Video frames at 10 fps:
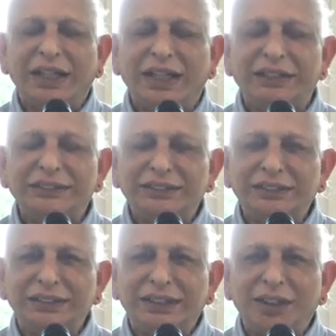and
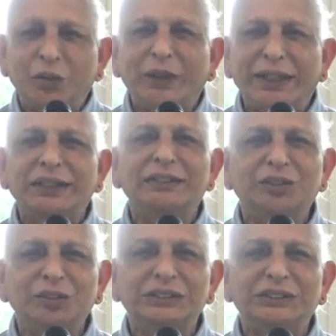awaken
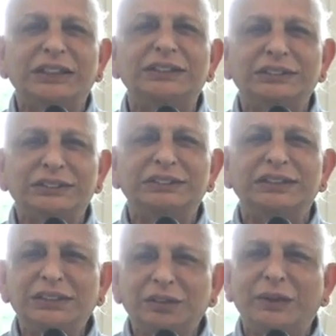those centers
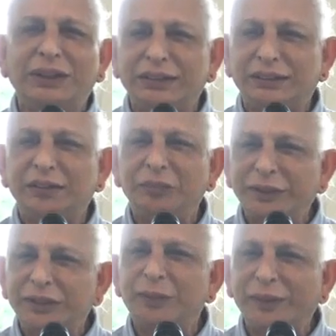little by little,
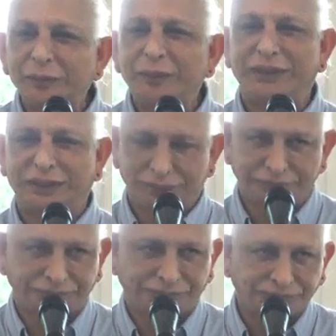bit by bit.
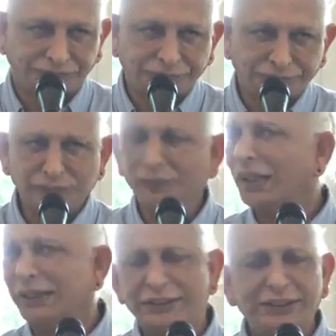
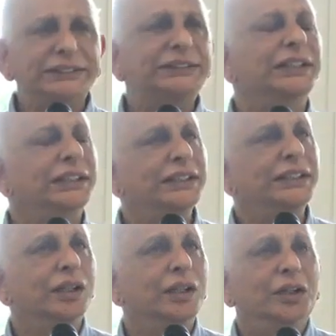
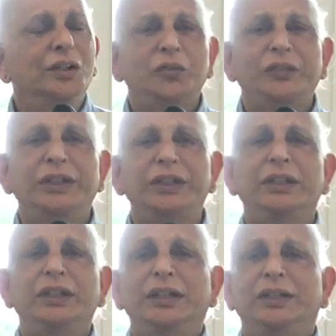Traditionally, we
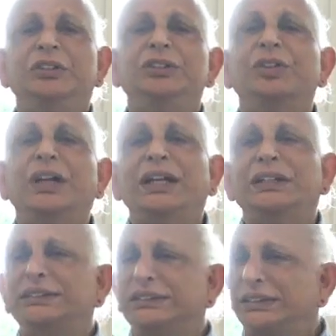
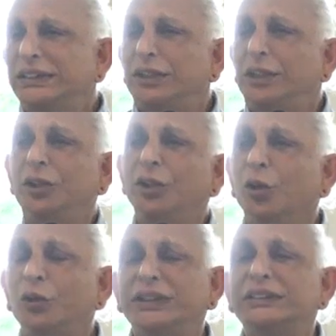visualize the
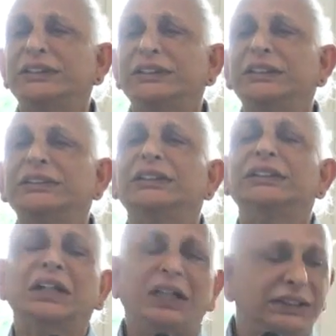lotuses
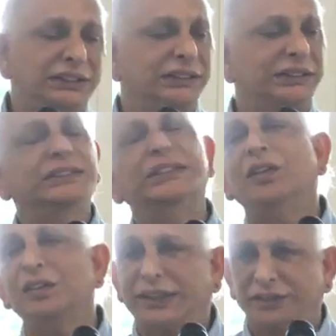and the colors and
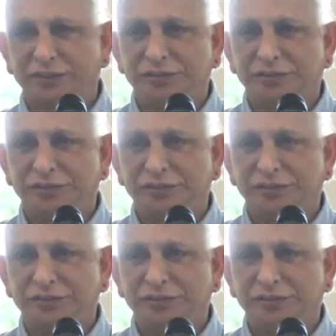all that.